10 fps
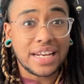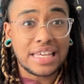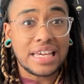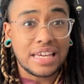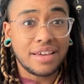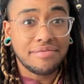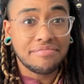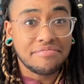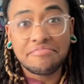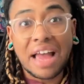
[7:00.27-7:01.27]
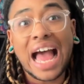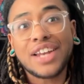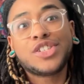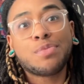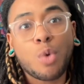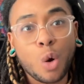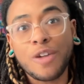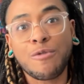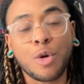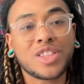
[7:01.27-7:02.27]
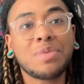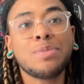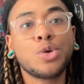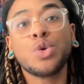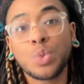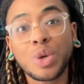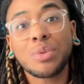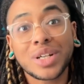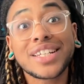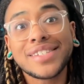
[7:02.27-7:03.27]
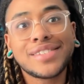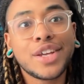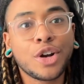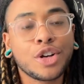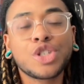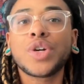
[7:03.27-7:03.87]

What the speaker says: that he had support for the people who we would consider